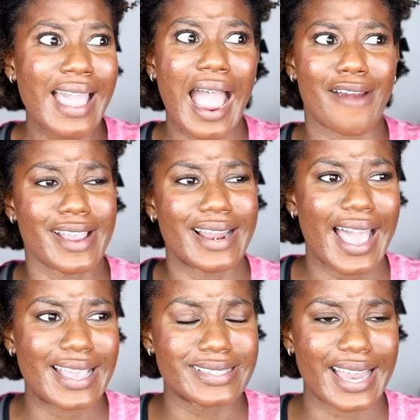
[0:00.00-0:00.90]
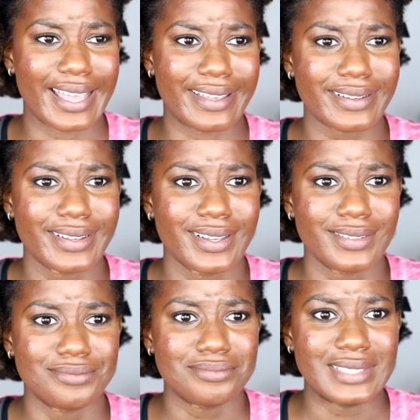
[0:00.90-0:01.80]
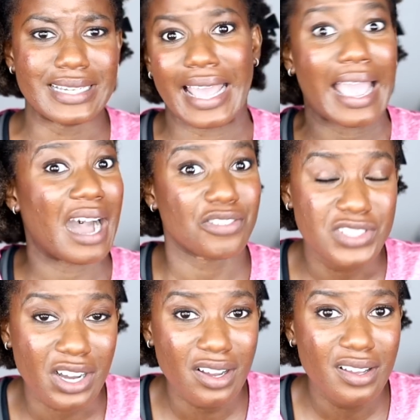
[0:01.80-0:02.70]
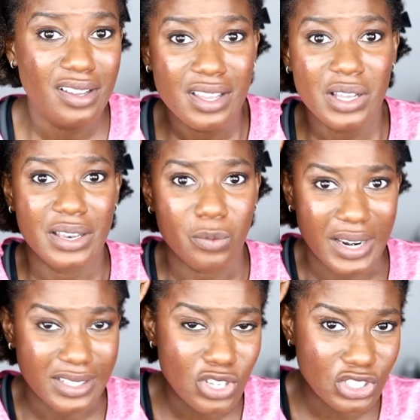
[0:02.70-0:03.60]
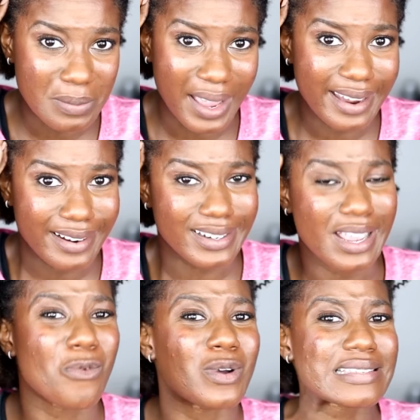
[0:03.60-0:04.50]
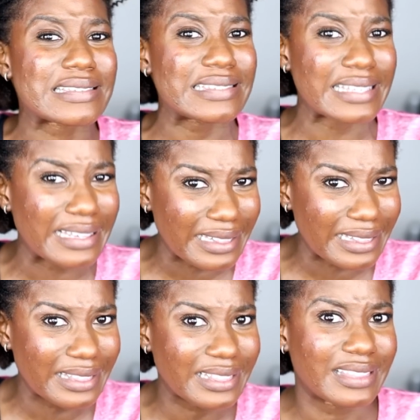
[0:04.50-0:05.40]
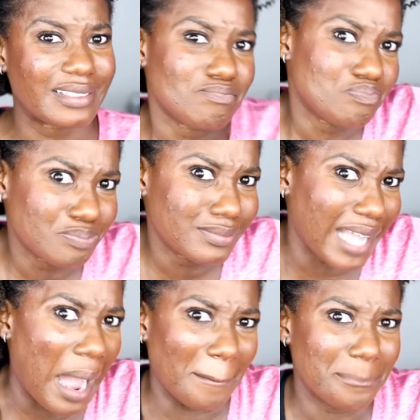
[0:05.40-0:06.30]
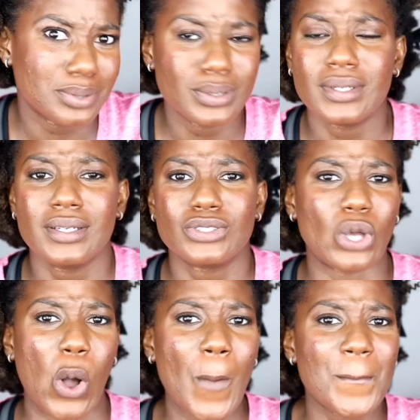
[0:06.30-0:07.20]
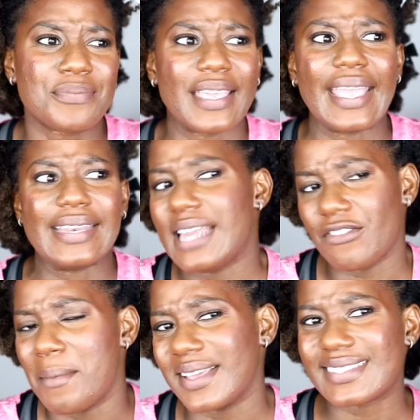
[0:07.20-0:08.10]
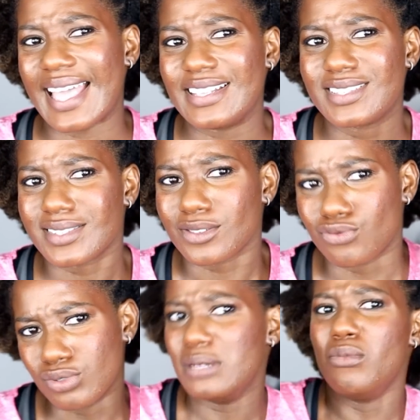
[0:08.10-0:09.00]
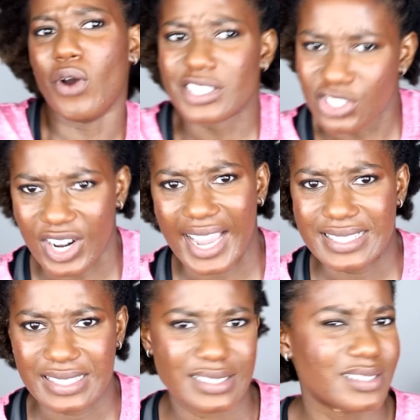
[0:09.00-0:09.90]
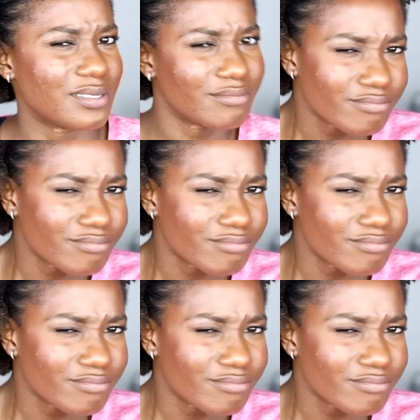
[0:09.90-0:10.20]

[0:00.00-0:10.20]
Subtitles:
I realized like the day after, when I touched my hair, it was still damp. So it never makes sense re-moisturize it.